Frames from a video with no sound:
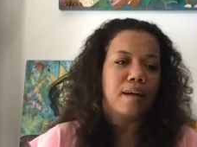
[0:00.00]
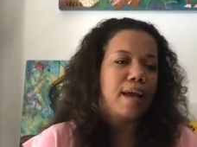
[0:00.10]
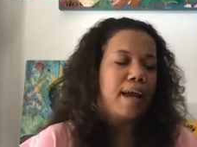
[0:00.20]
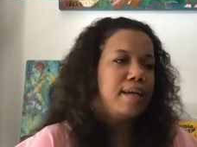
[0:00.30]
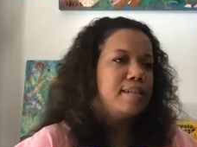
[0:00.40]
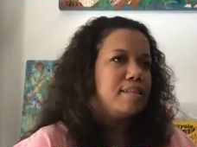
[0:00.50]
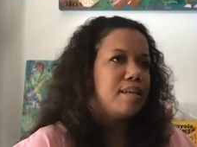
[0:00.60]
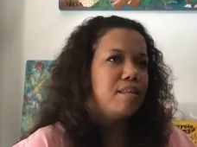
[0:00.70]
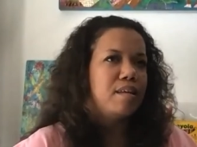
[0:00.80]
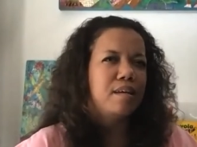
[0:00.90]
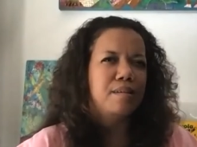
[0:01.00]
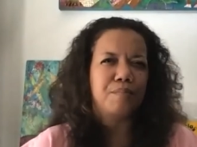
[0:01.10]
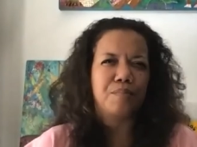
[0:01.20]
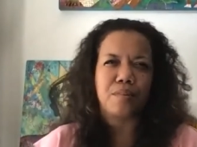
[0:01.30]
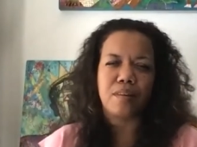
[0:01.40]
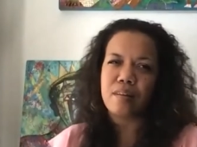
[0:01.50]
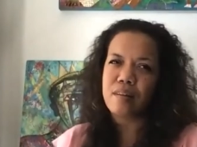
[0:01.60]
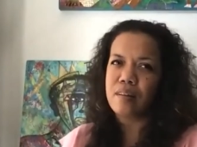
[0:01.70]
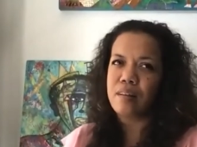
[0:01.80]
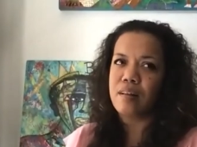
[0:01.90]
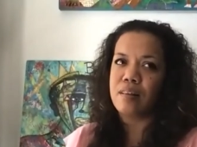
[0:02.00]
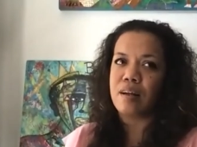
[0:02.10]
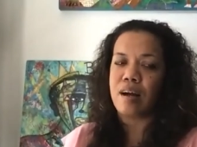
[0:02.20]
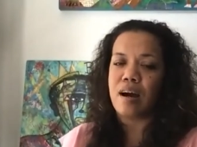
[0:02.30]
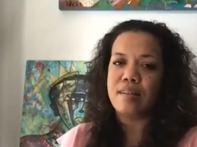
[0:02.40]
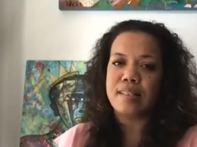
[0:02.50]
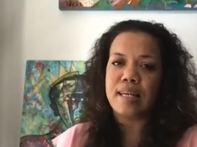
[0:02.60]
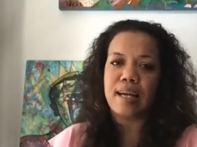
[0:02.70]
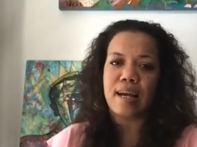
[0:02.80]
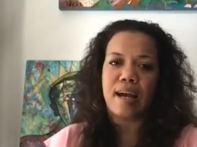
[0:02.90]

and the content